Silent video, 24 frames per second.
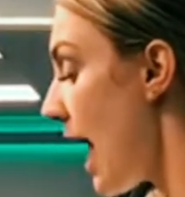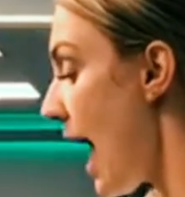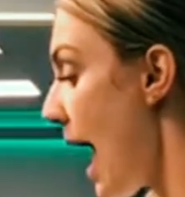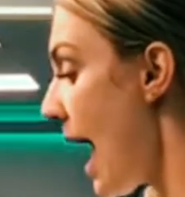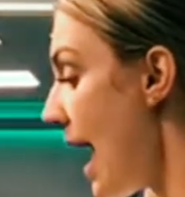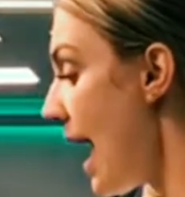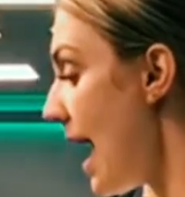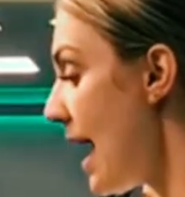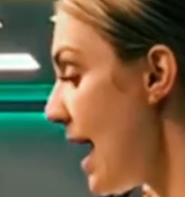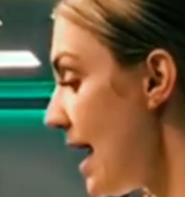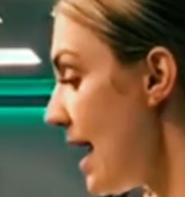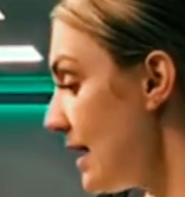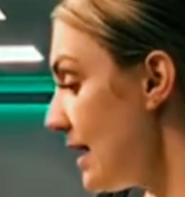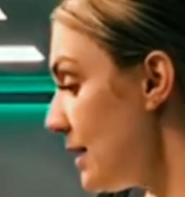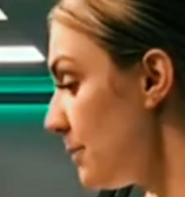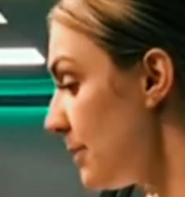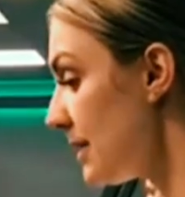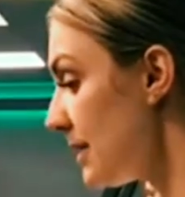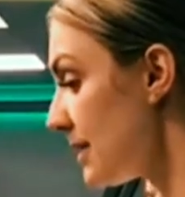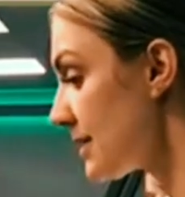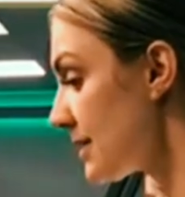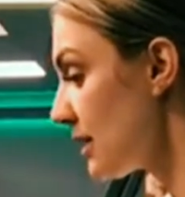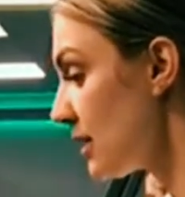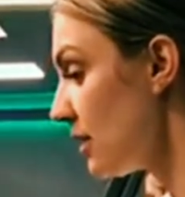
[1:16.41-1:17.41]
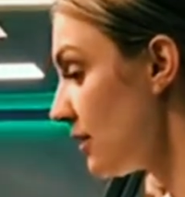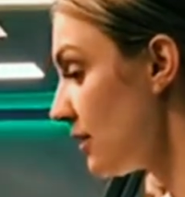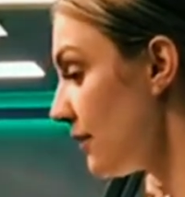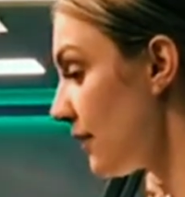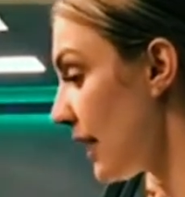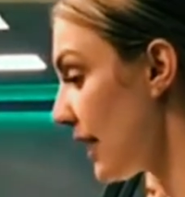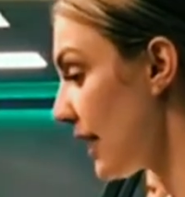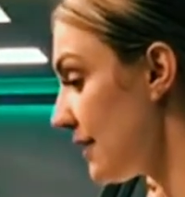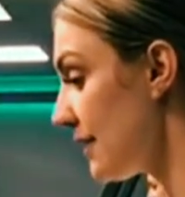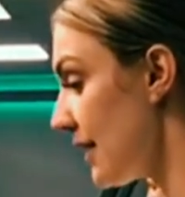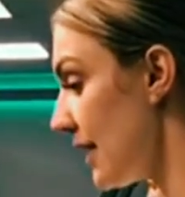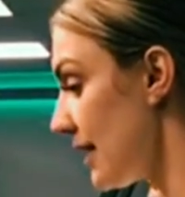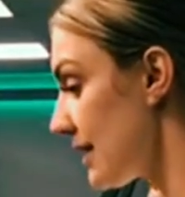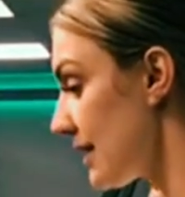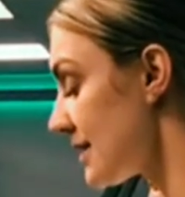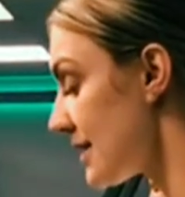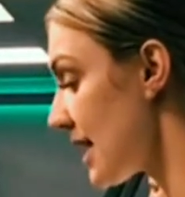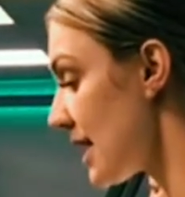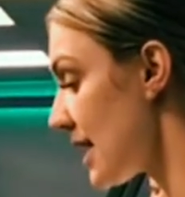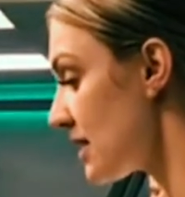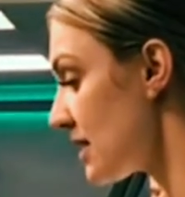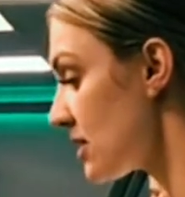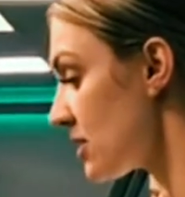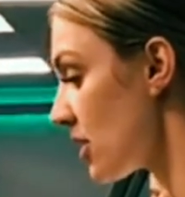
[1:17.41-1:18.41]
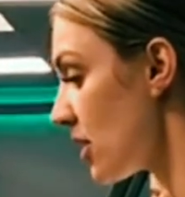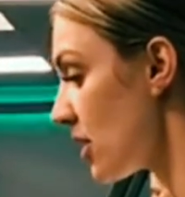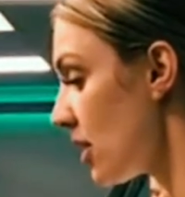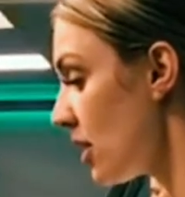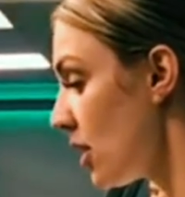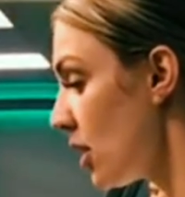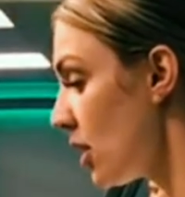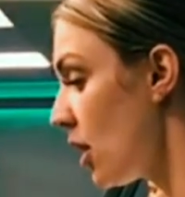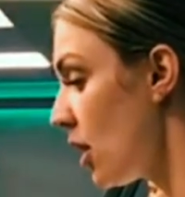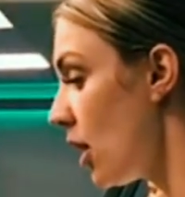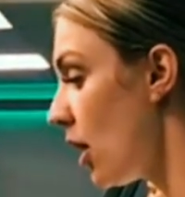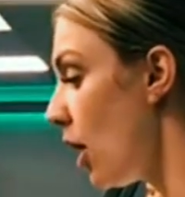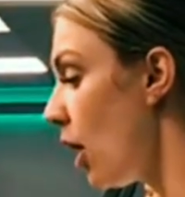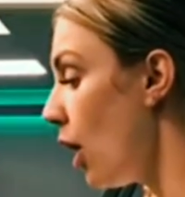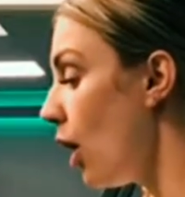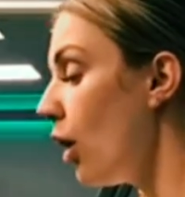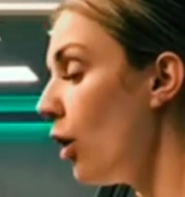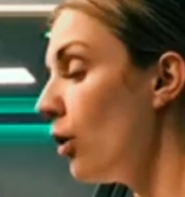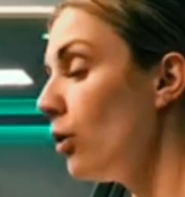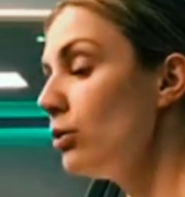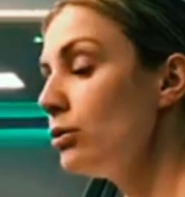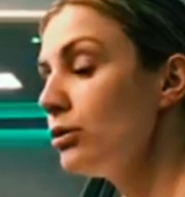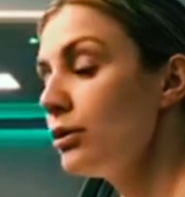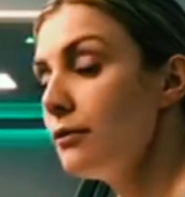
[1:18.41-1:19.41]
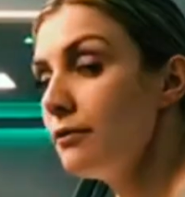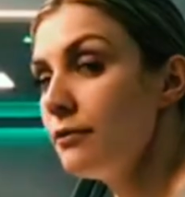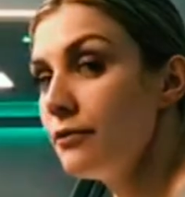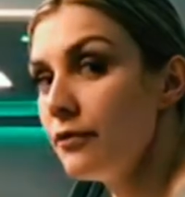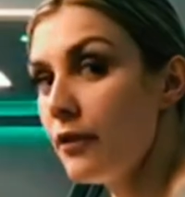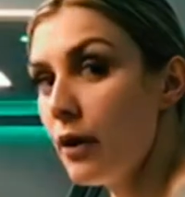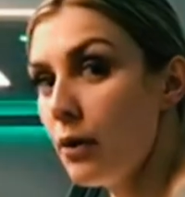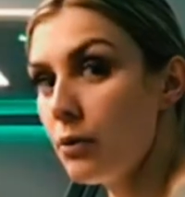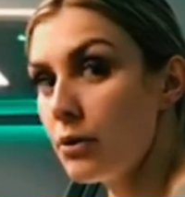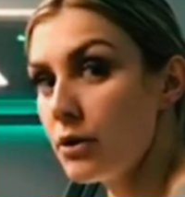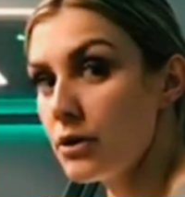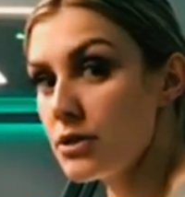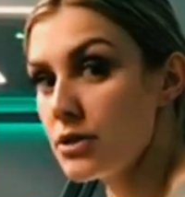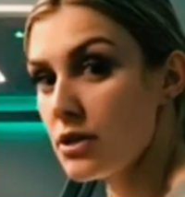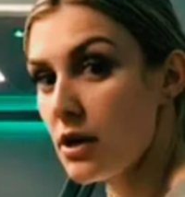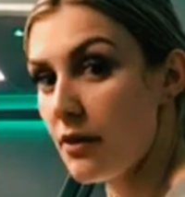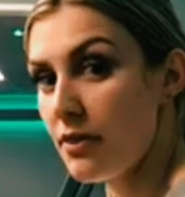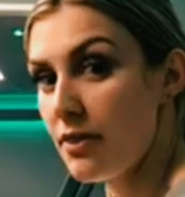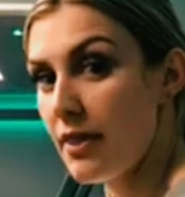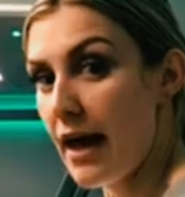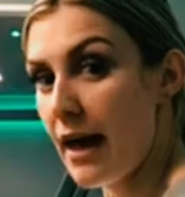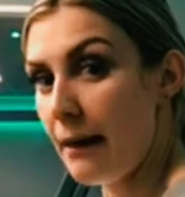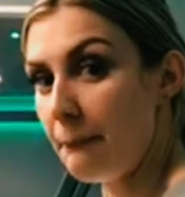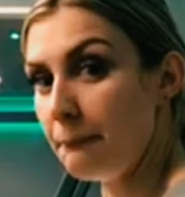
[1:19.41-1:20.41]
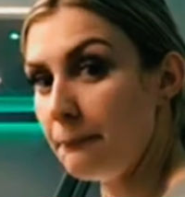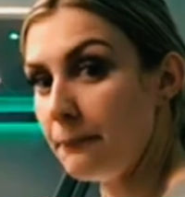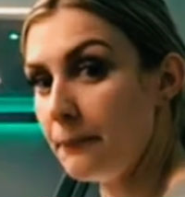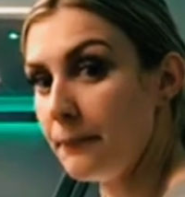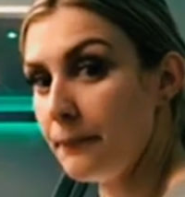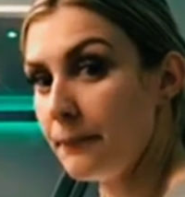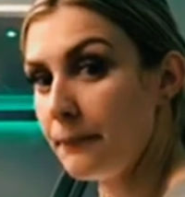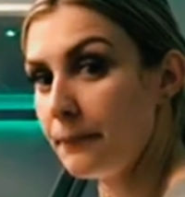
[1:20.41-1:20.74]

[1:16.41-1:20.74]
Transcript: Any bits that you find that are tender, hold and focus on them.